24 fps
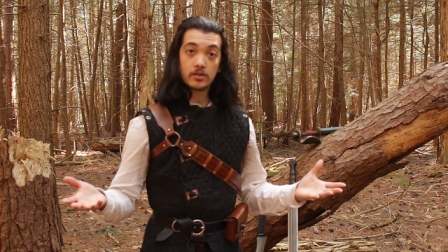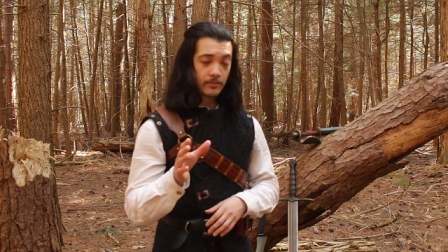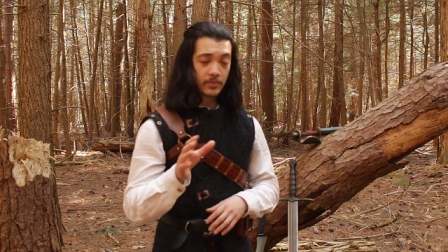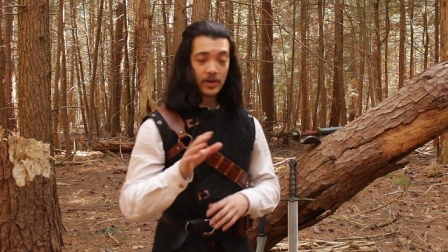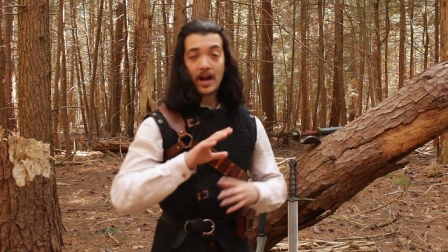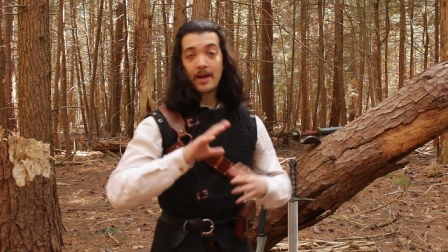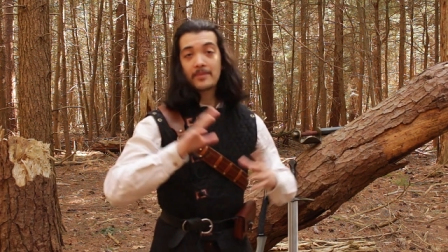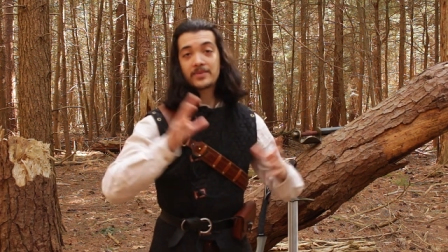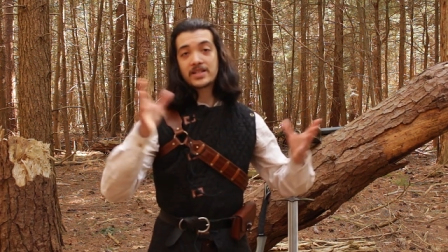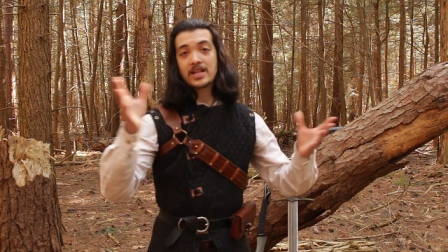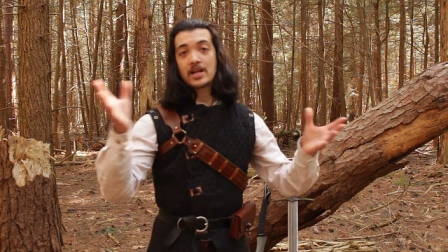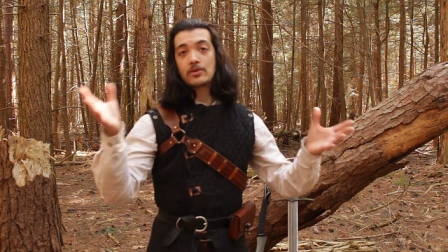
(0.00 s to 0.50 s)

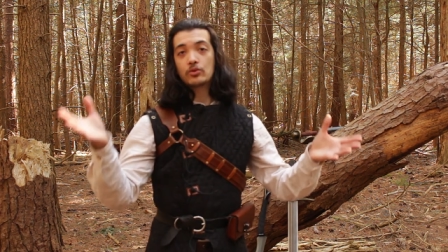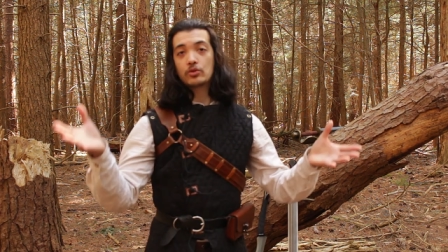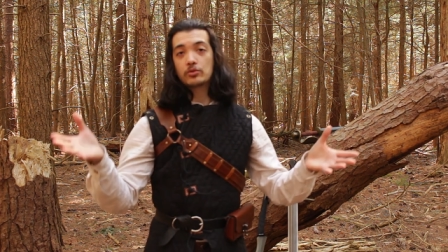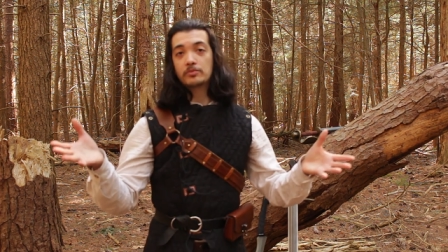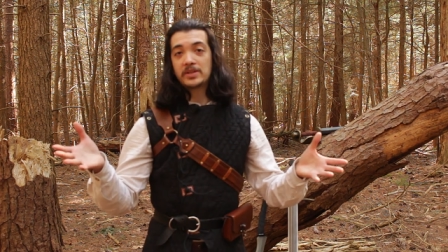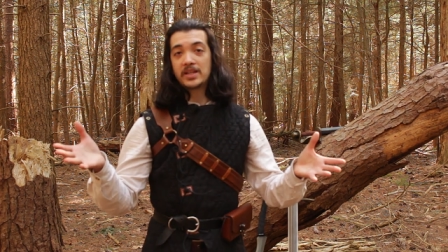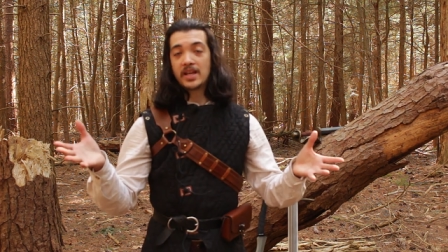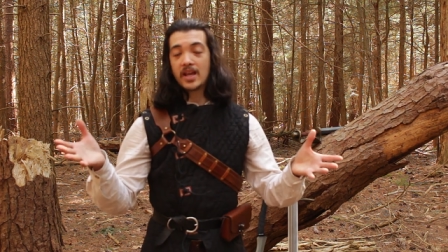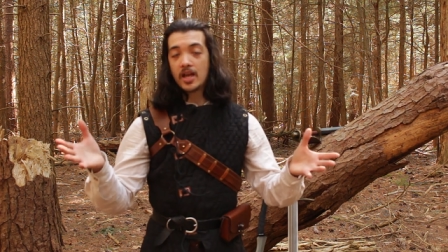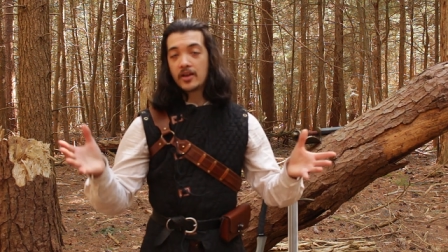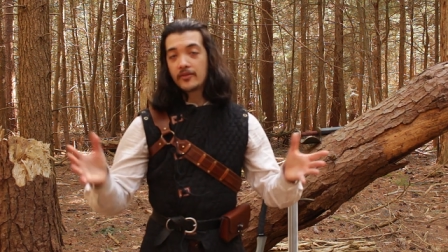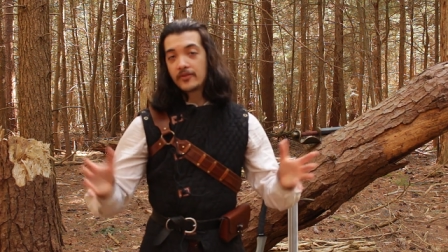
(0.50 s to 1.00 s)
Perhaps that will
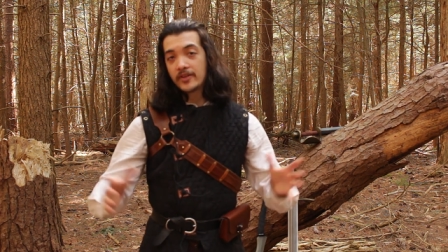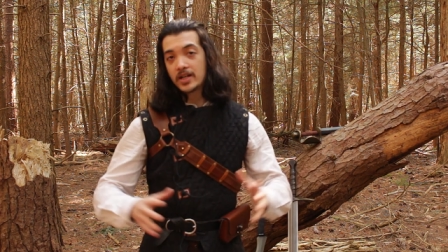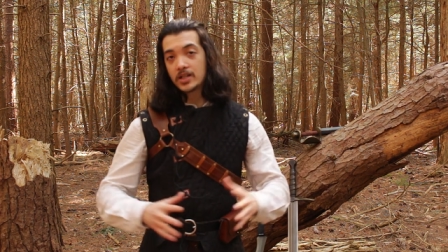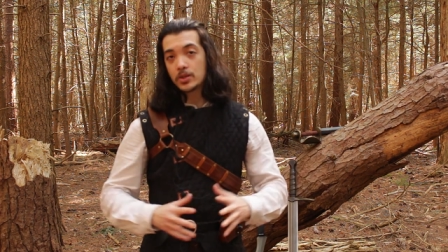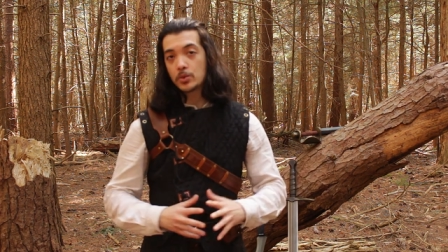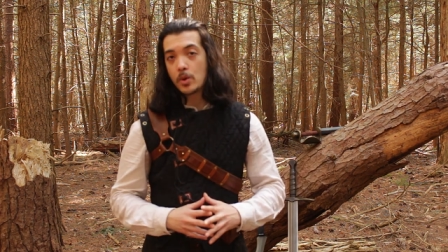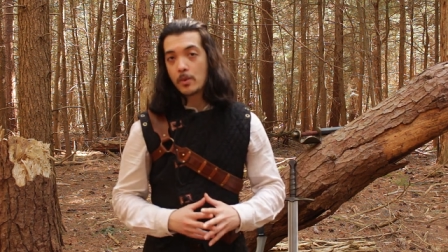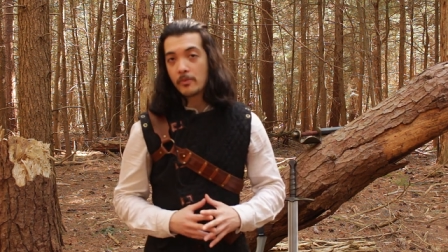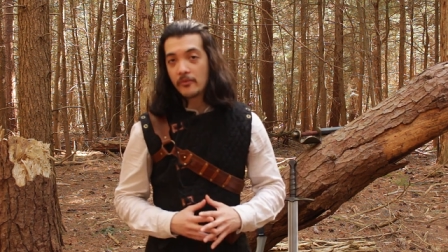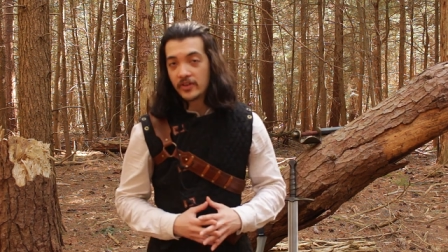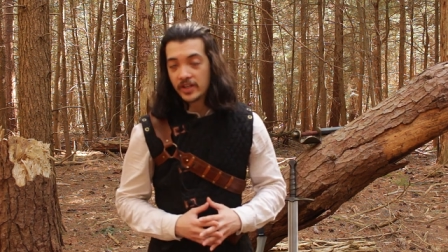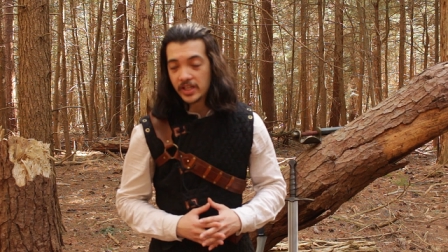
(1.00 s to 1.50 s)
be a
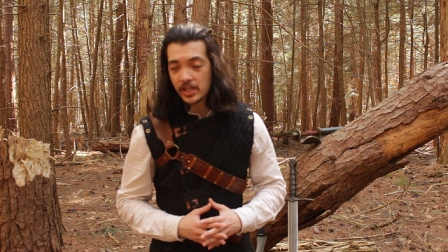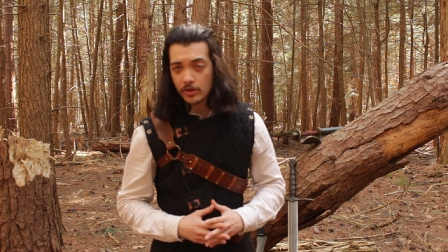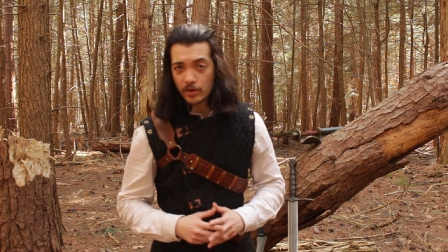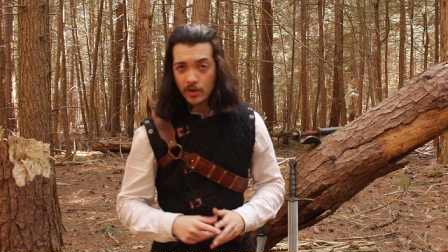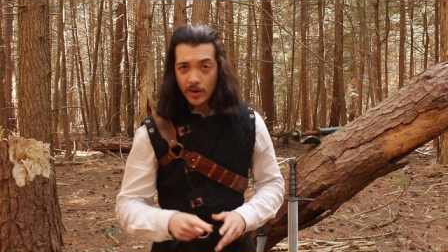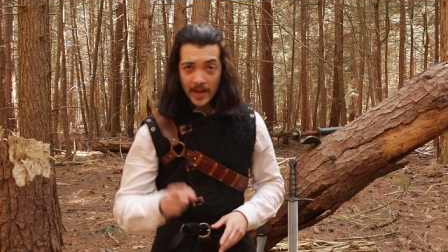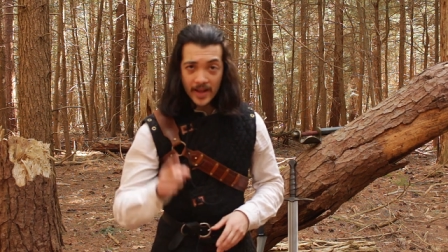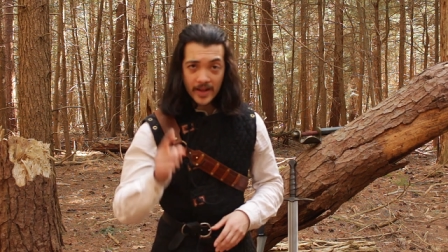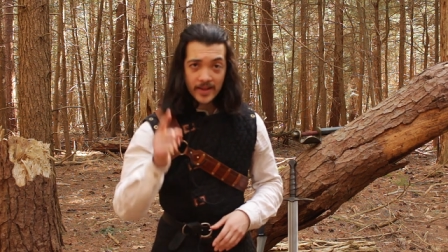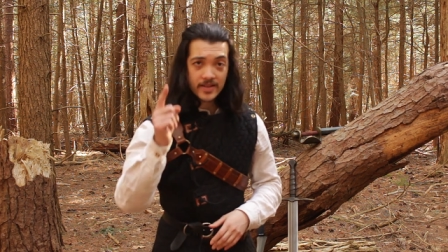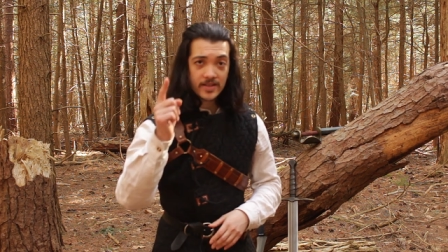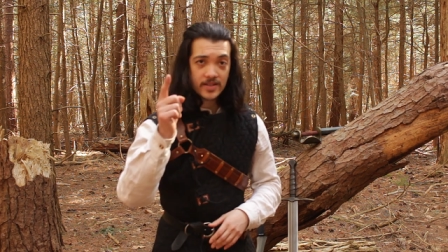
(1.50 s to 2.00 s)
follow-up video. Go
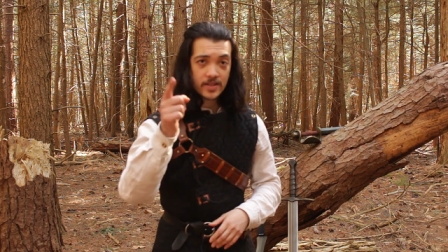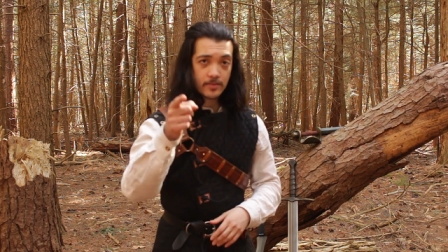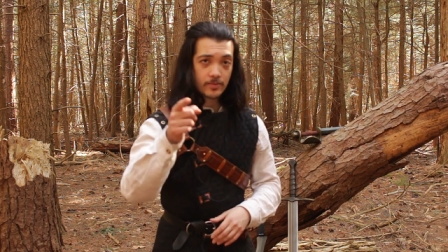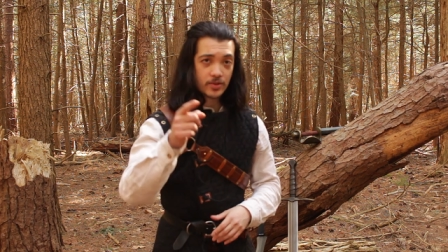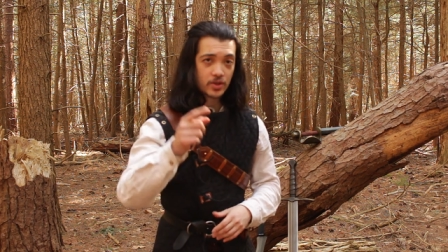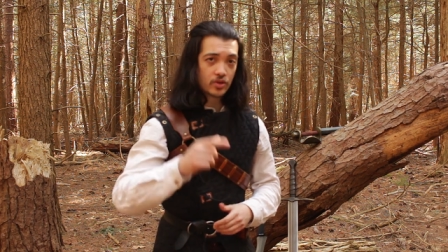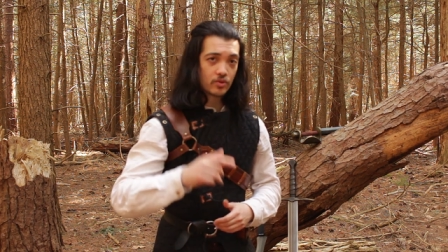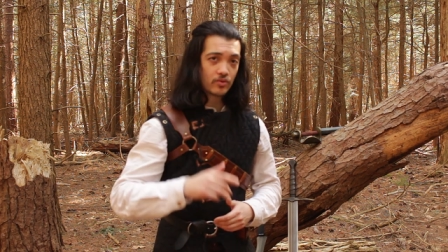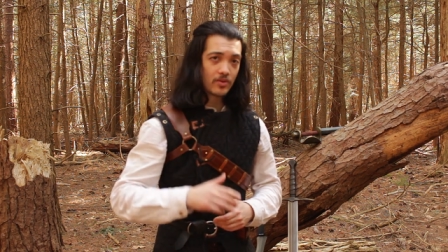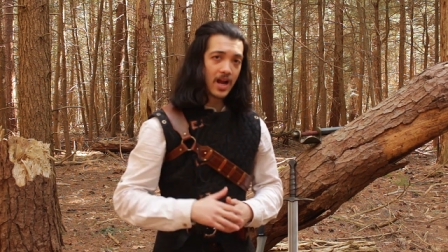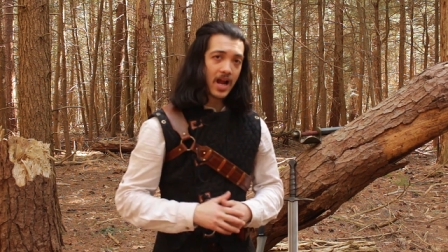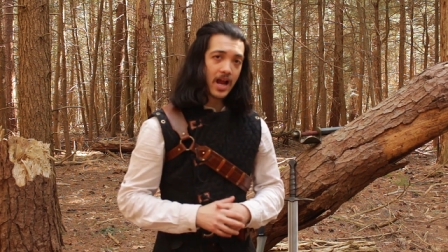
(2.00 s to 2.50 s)
ahead and
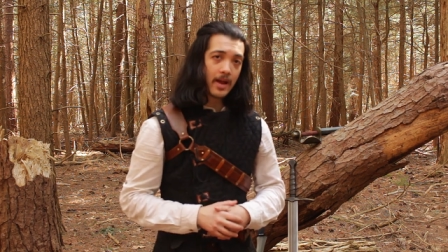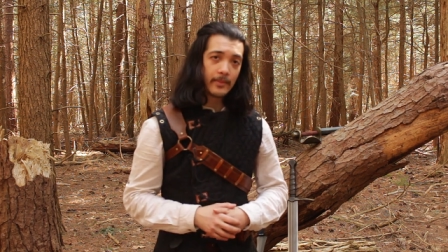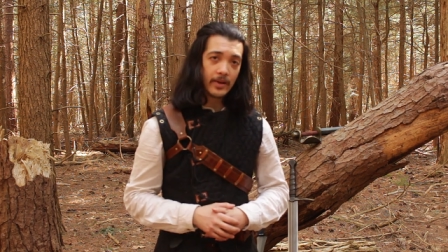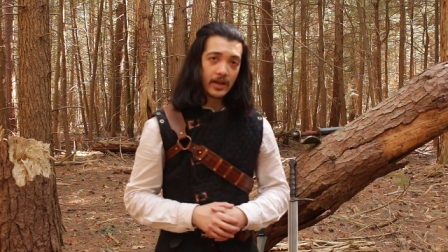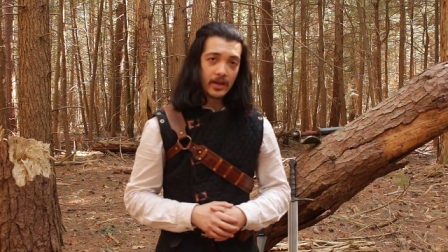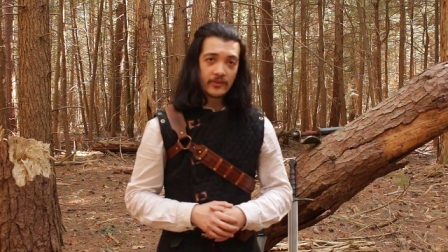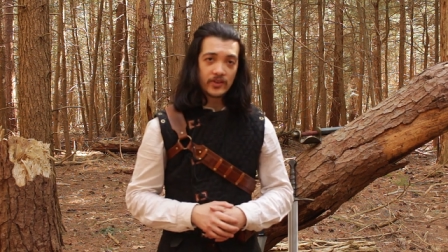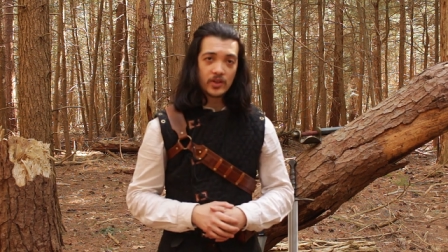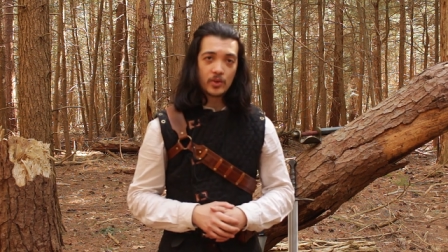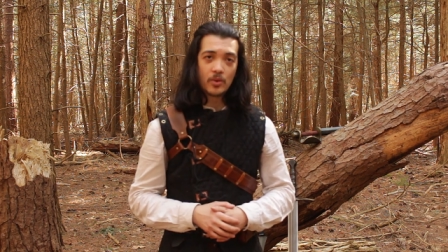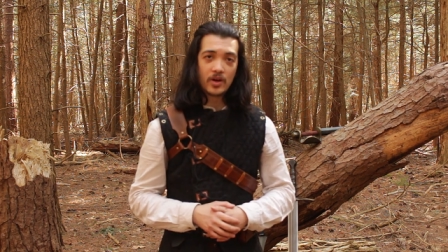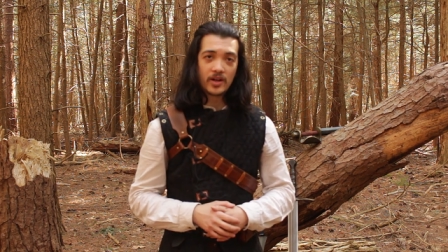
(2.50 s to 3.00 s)
subscribe
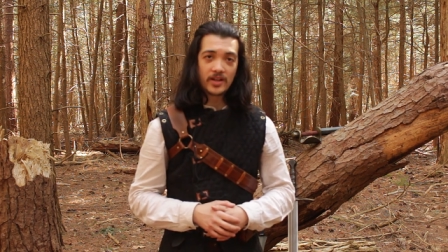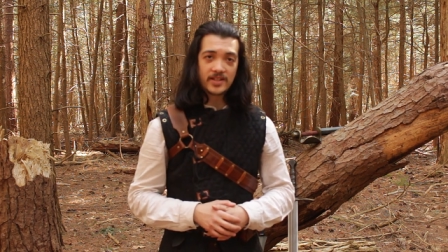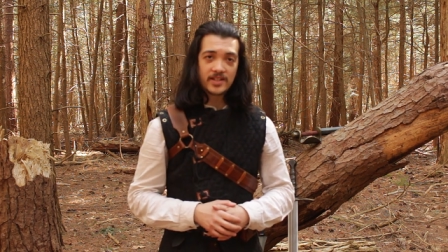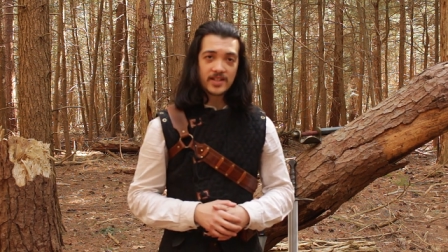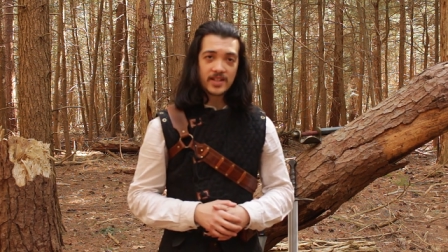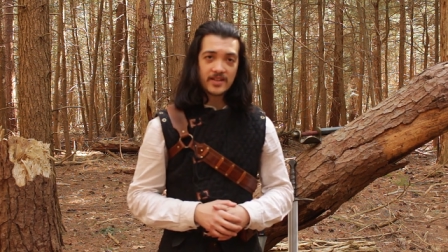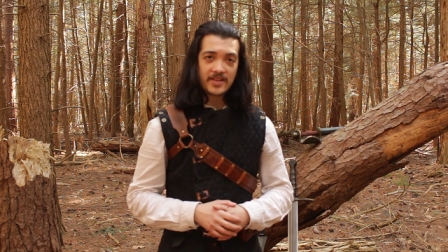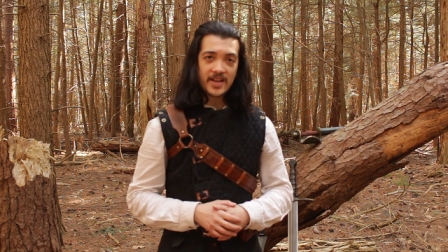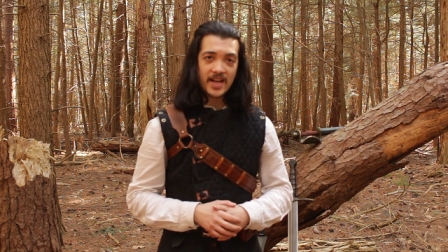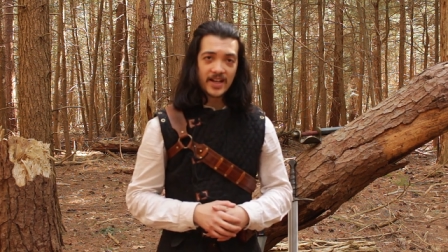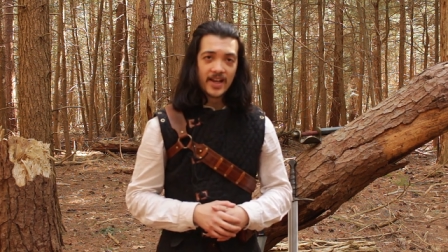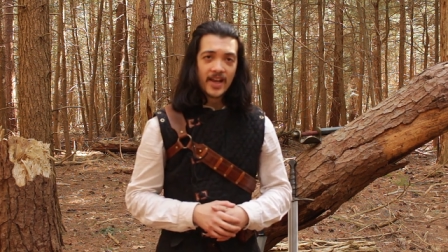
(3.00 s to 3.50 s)
if you want to
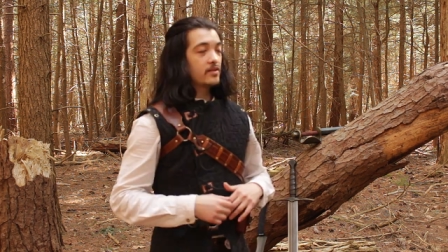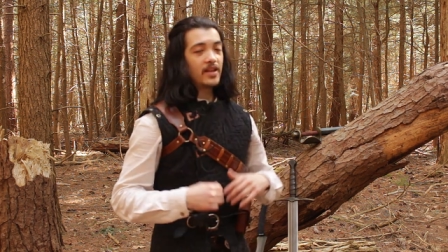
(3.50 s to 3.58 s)
see that.